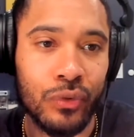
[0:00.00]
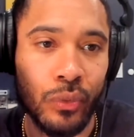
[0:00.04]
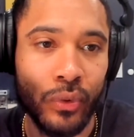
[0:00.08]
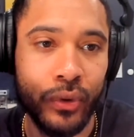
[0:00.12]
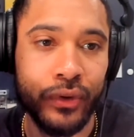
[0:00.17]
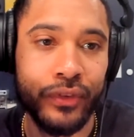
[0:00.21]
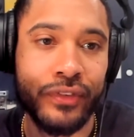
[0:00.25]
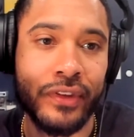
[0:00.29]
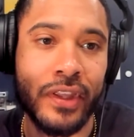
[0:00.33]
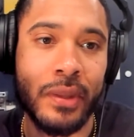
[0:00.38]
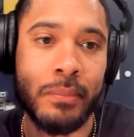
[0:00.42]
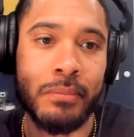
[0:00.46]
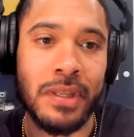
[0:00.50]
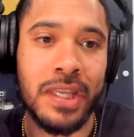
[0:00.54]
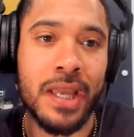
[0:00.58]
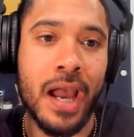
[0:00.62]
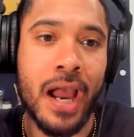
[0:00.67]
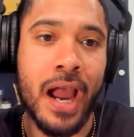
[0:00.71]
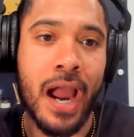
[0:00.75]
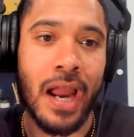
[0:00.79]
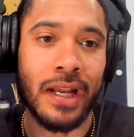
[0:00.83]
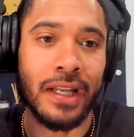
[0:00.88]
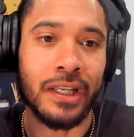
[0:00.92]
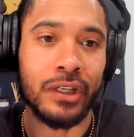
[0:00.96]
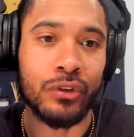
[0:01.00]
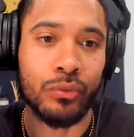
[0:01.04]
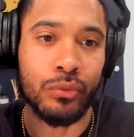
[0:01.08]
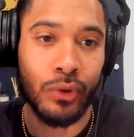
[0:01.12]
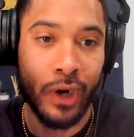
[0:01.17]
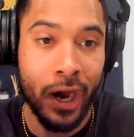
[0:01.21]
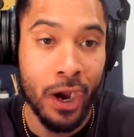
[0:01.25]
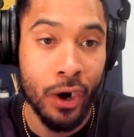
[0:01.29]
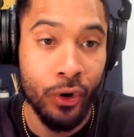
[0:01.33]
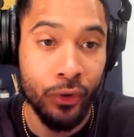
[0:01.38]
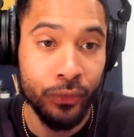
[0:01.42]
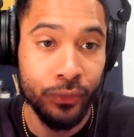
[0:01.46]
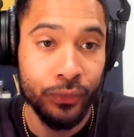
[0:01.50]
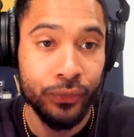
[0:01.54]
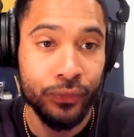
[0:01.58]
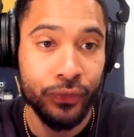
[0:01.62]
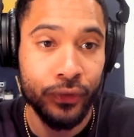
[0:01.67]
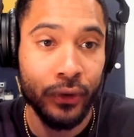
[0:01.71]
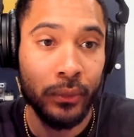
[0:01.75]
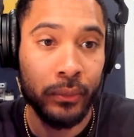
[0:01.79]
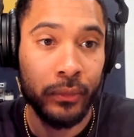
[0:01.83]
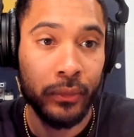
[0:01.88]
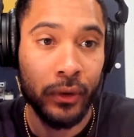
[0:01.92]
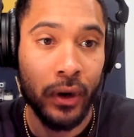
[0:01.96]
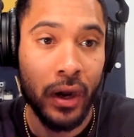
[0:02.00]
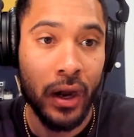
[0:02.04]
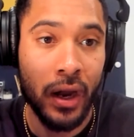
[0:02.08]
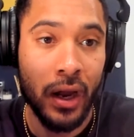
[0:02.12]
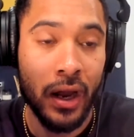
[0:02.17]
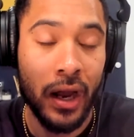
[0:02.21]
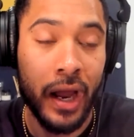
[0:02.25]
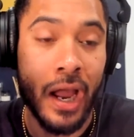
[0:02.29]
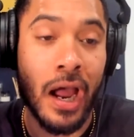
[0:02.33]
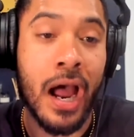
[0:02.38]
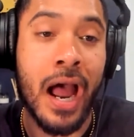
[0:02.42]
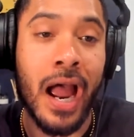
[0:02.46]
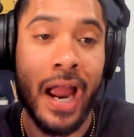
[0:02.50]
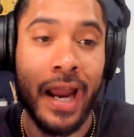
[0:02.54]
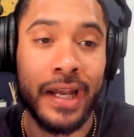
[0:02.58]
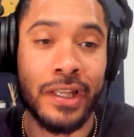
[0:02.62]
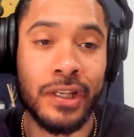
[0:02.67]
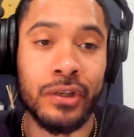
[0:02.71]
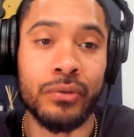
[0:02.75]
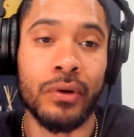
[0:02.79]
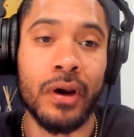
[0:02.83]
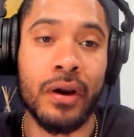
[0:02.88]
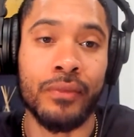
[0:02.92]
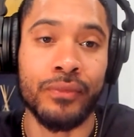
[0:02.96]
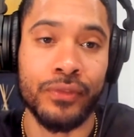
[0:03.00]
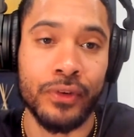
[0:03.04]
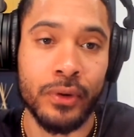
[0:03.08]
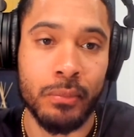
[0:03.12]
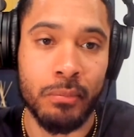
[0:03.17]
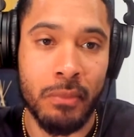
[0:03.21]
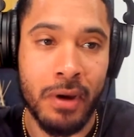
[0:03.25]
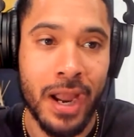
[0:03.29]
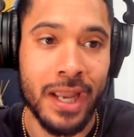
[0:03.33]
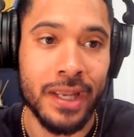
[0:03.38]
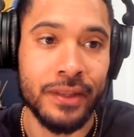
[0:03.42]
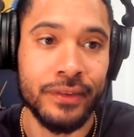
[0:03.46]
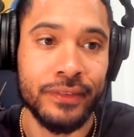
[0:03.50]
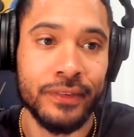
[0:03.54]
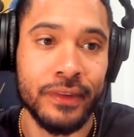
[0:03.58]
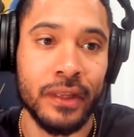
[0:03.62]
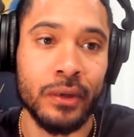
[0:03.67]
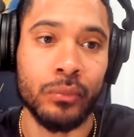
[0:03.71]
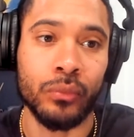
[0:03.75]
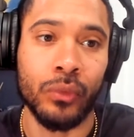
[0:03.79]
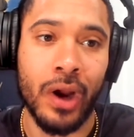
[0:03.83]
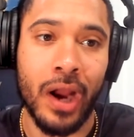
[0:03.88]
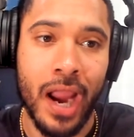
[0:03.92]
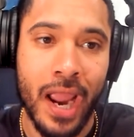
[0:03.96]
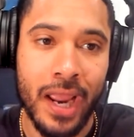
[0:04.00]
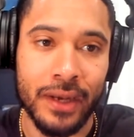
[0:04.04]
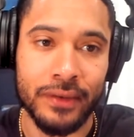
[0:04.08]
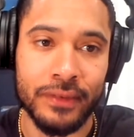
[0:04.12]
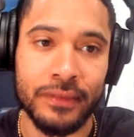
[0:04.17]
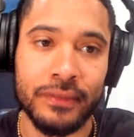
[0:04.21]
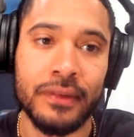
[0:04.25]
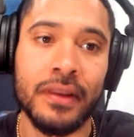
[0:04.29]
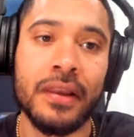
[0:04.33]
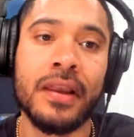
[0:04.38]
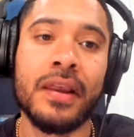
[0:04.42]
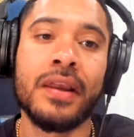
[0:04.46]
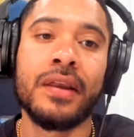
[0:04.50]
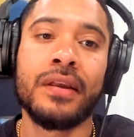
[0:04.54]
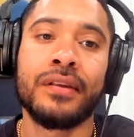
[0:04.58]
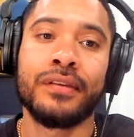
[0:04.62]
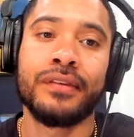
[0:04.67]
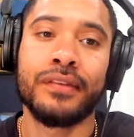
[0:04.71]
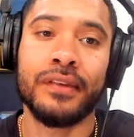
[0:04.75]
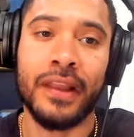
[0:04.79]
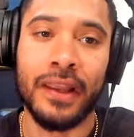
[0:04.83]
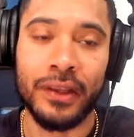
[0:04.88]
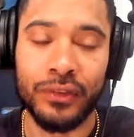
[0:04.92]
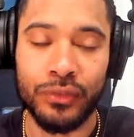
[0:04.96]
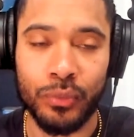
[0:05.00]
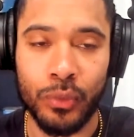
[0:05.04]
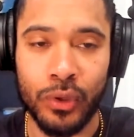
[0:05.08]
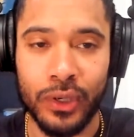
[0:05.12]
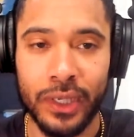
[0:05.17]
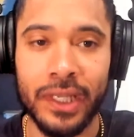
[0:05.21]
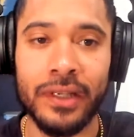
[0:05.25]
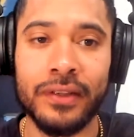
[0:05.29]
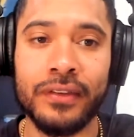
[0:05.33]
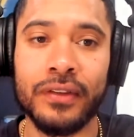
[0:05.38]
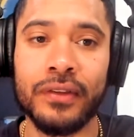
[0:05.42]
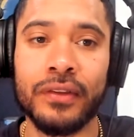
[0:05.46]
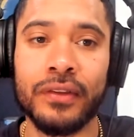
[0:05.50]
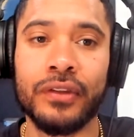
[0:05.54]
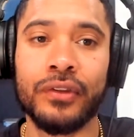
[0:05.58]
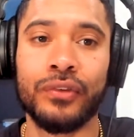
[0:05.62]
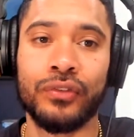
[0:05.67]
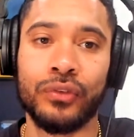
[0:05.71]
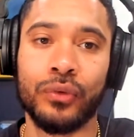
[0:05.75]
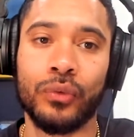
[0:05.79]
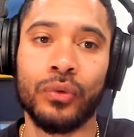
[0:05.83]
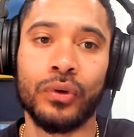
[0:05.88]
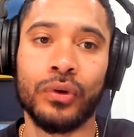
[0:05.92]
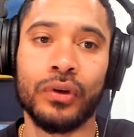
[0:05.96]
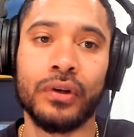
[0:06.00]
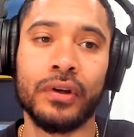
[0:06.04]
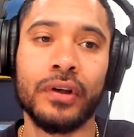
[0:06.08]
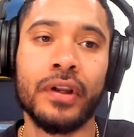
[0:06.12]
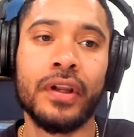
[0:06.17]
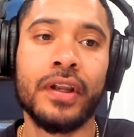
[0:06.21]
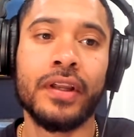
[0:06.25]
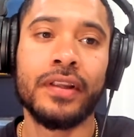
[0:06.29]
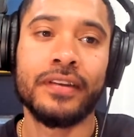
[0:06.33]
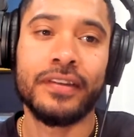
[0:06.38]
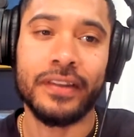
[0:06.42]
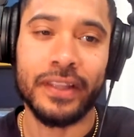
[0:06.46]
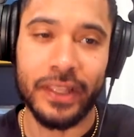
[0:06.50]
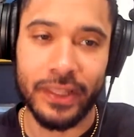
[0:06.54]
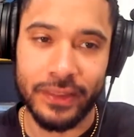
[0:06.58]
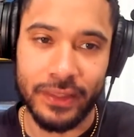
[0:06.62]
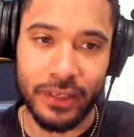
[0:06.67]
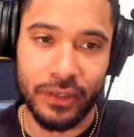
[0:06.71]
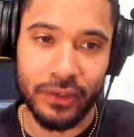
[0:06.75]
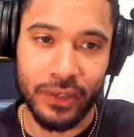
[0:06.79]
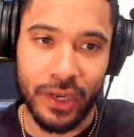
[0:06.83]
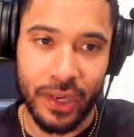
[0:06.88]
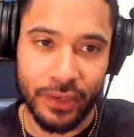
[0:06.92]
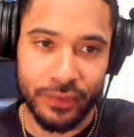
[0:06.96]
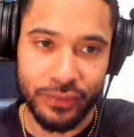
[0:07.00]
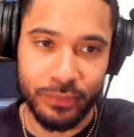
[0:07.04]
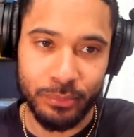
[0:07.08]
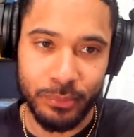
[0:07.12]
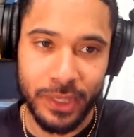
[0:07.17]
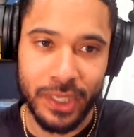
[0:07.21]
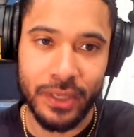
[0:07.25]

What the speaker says: sewers can be a hiding ground for mice and rats. Snakes will enter the sewer to get their next